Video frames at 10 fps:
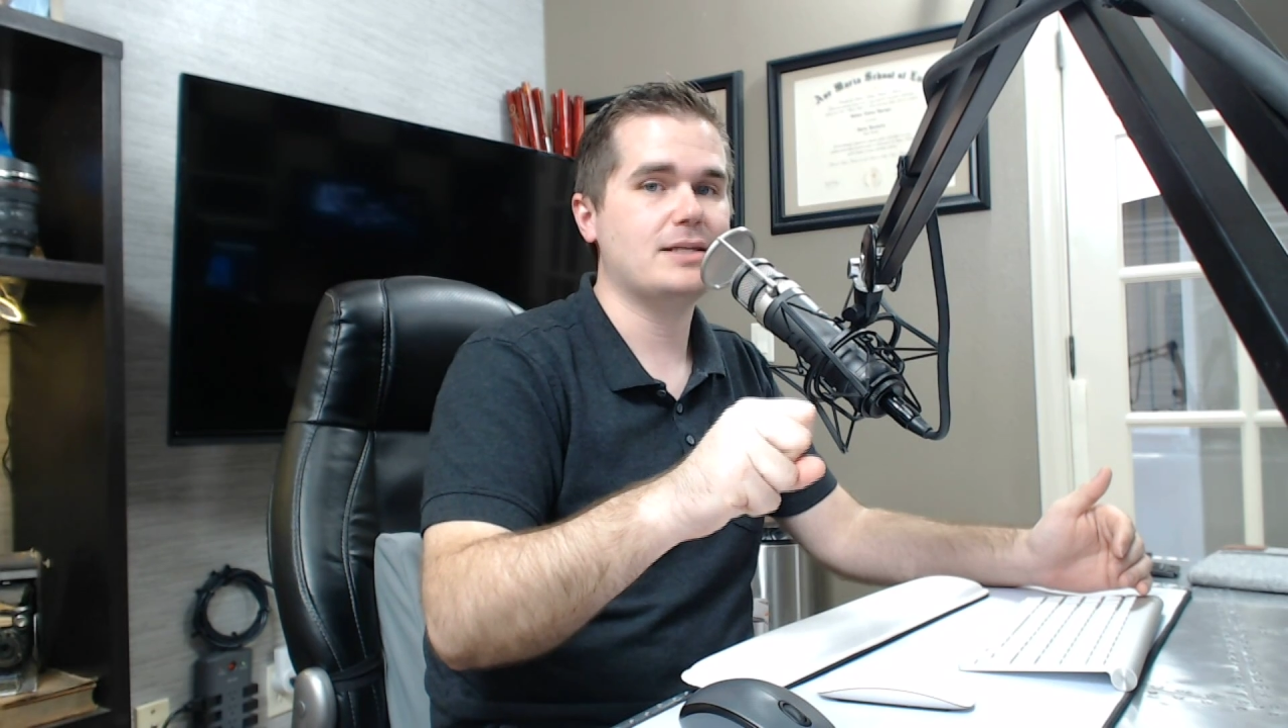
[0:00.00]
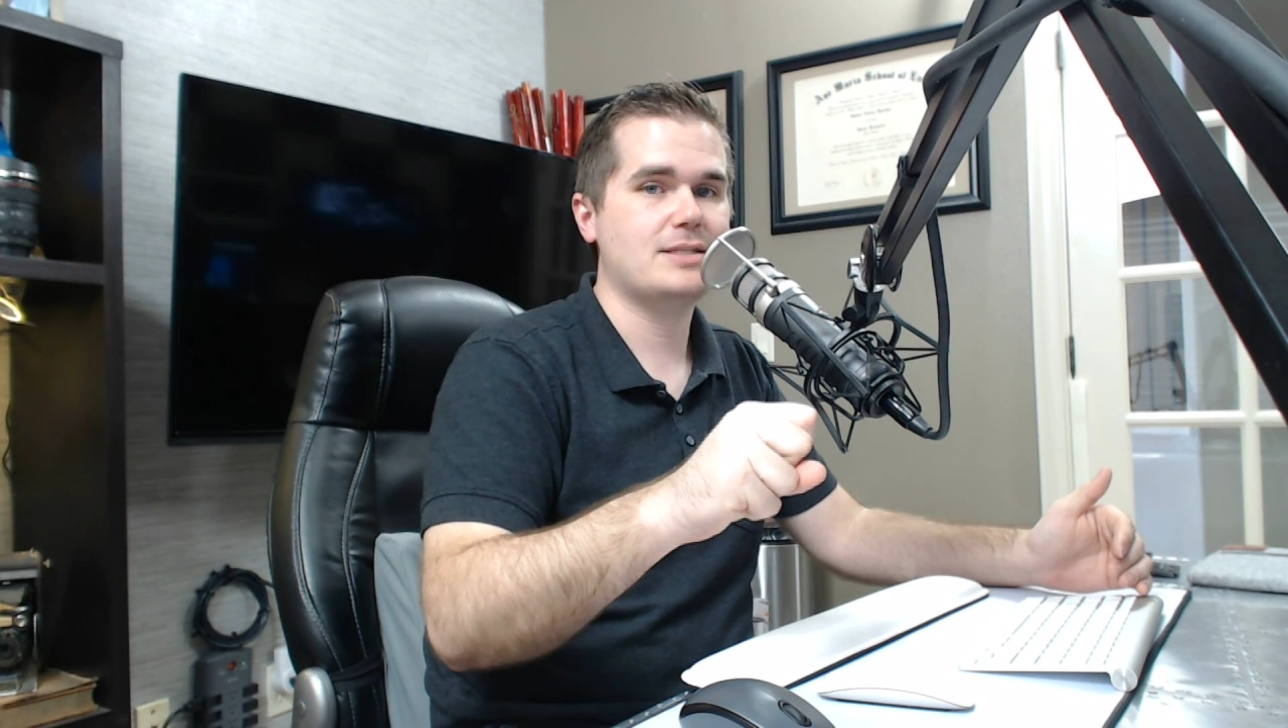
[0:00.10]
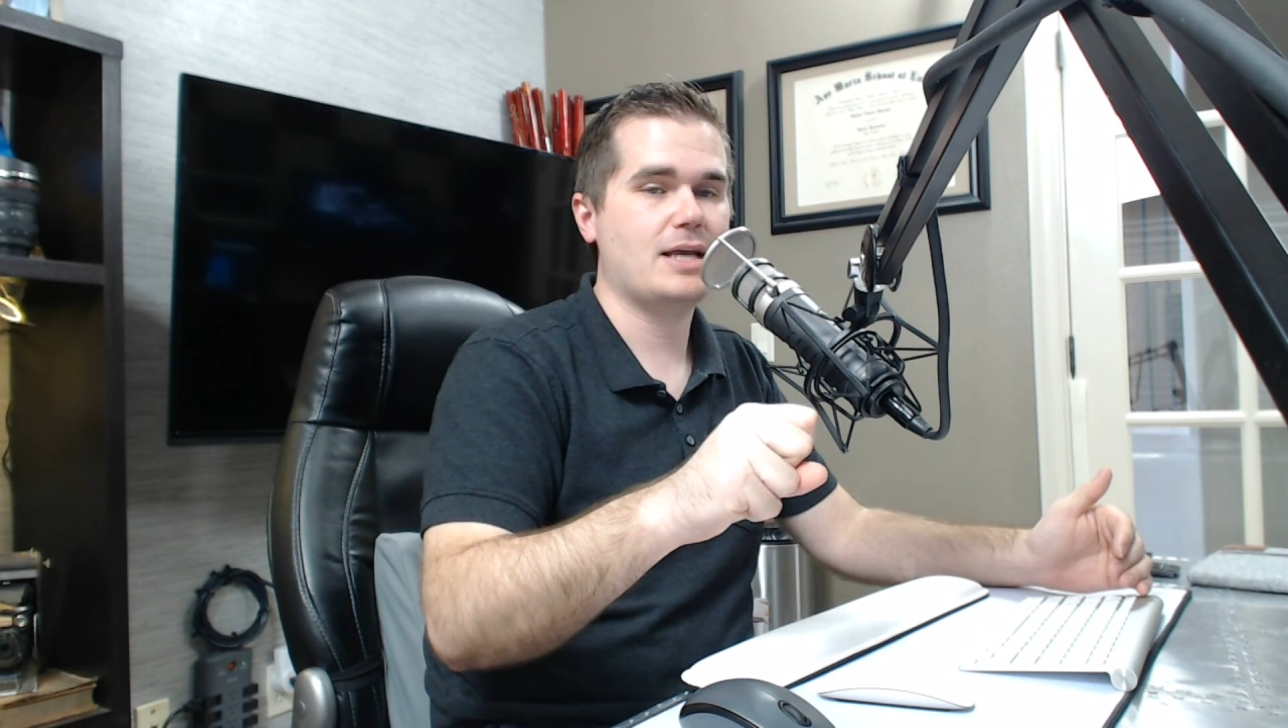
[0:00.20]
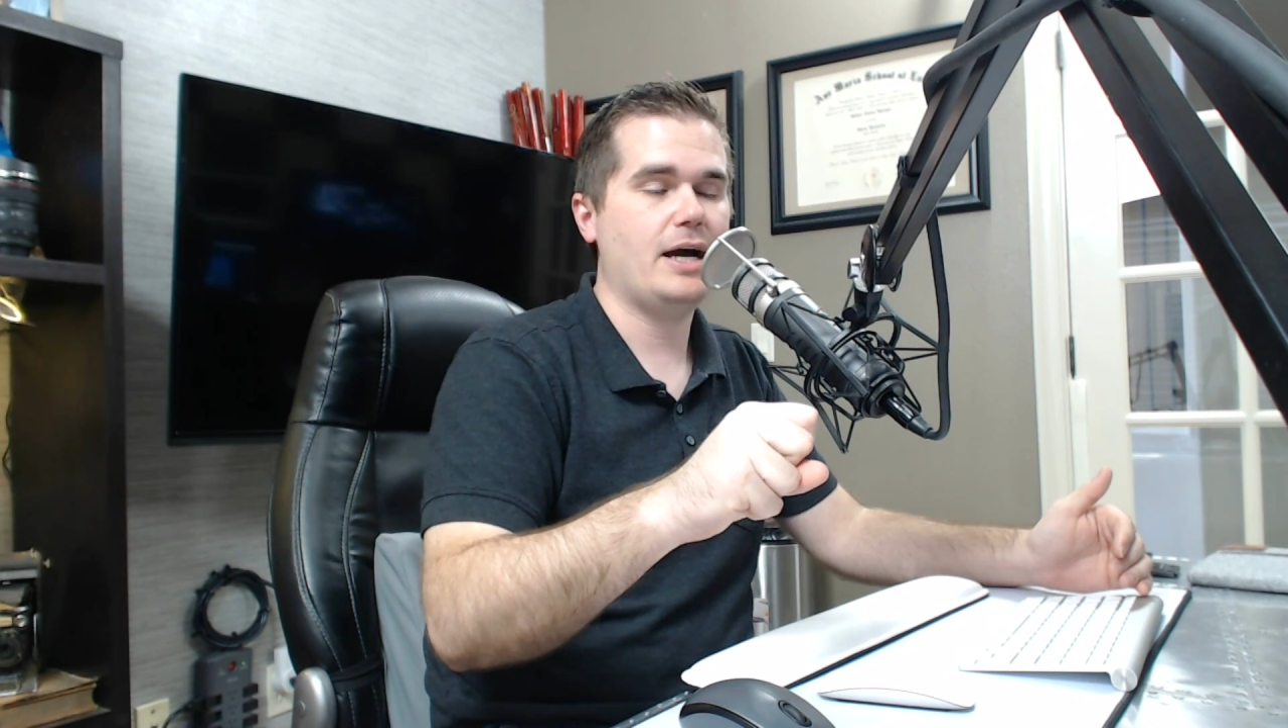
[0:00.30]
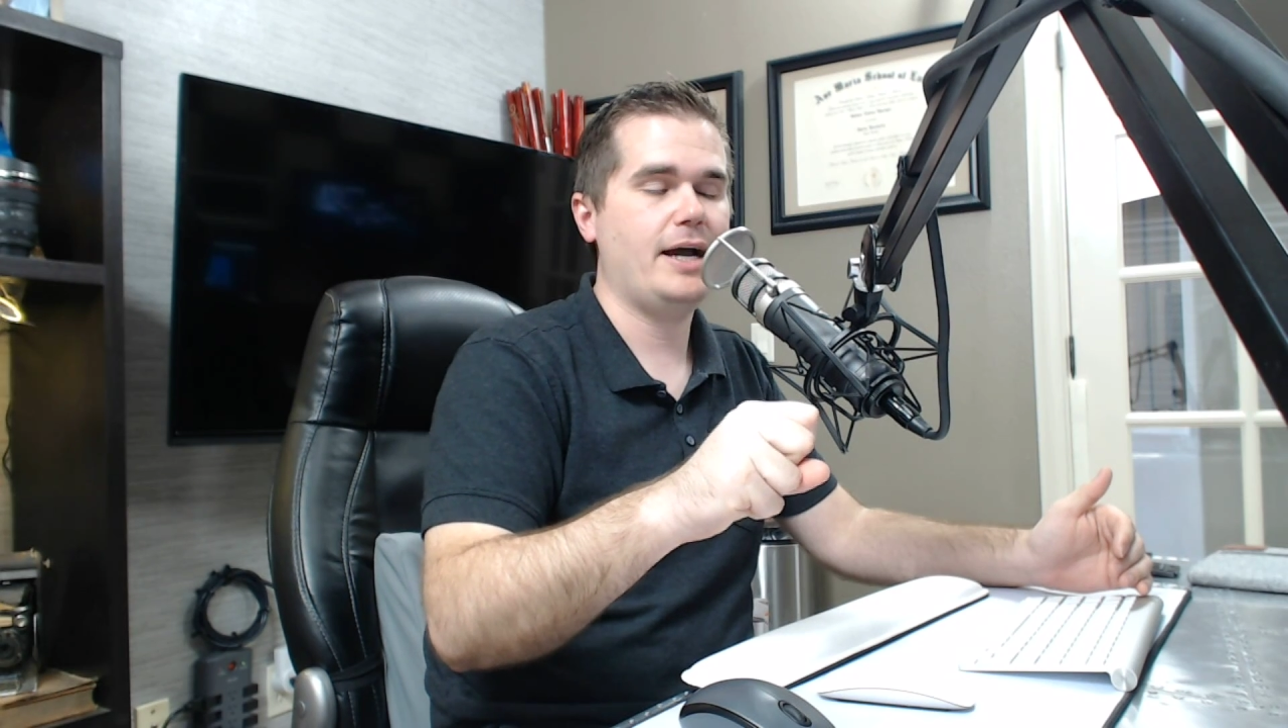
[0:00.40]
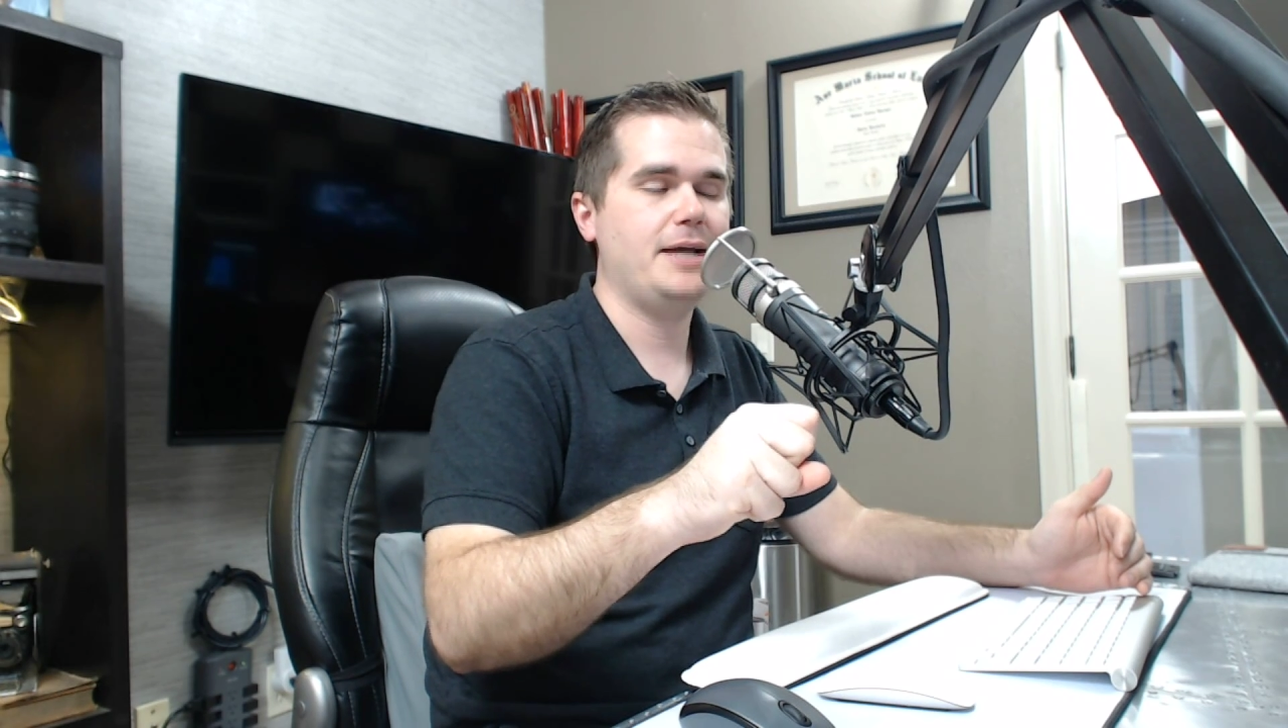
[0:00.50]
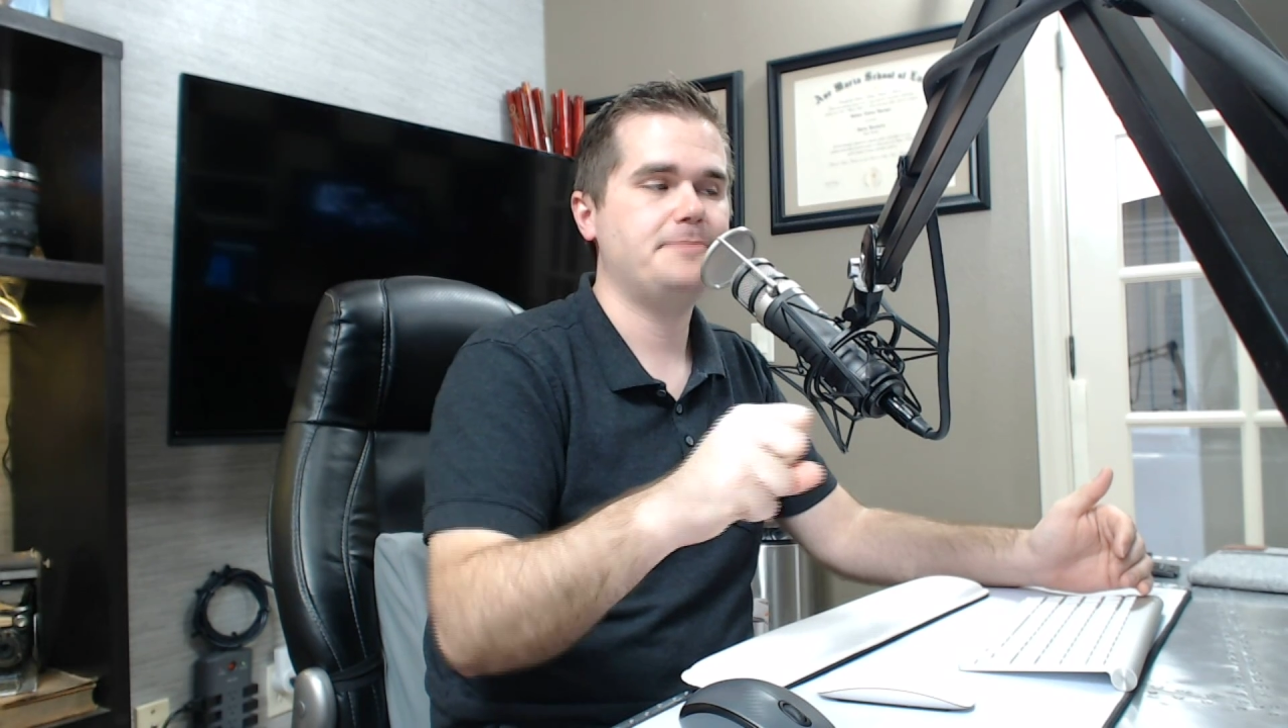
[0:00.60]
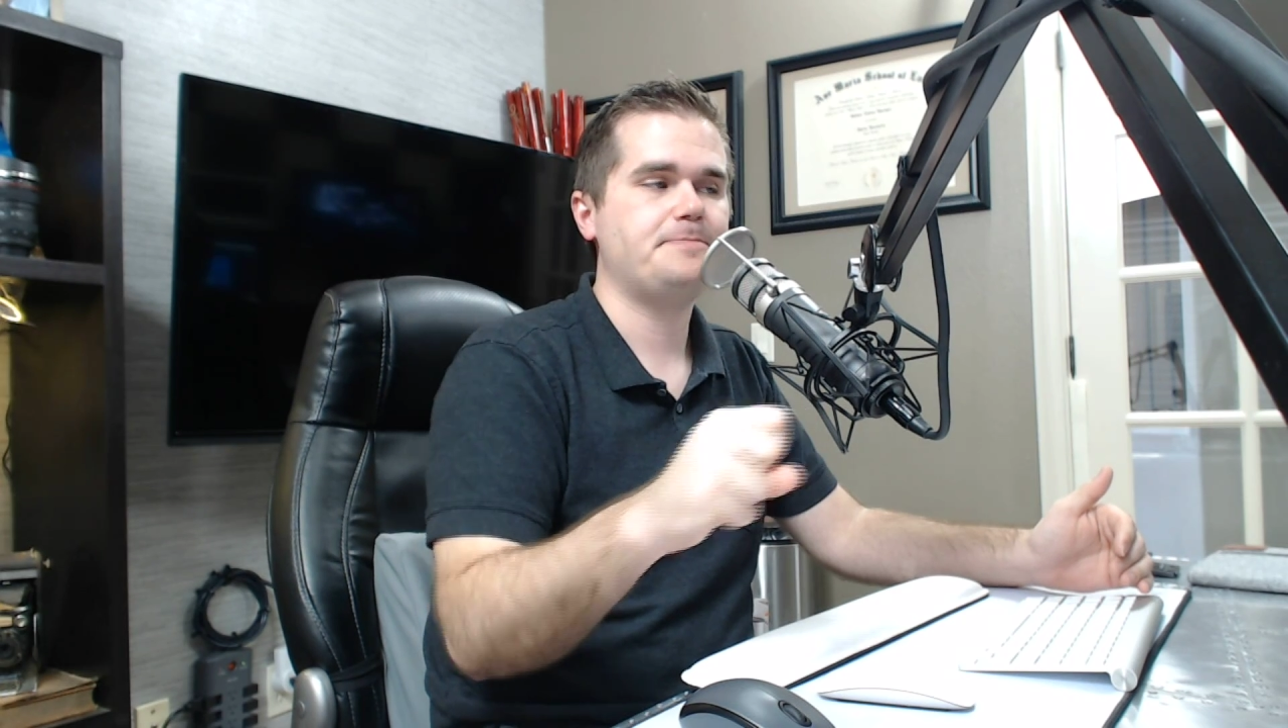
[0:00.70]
sky,